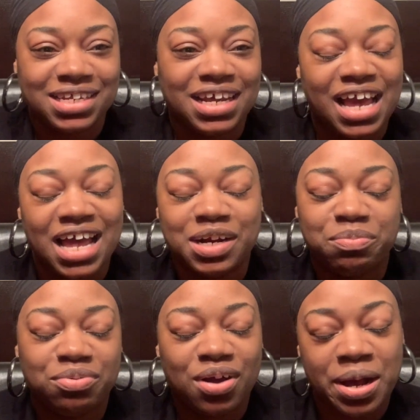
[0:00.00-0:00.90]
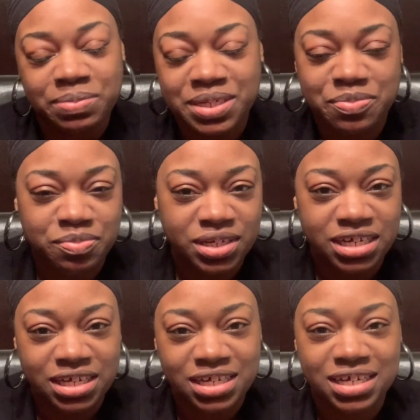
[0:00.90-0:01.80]
It kind of prompted
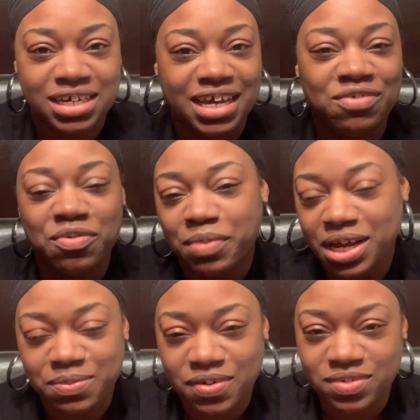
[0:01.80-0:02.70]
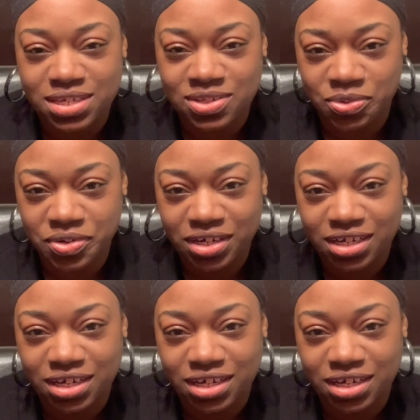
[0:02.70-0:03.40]
me, it reminded me of this story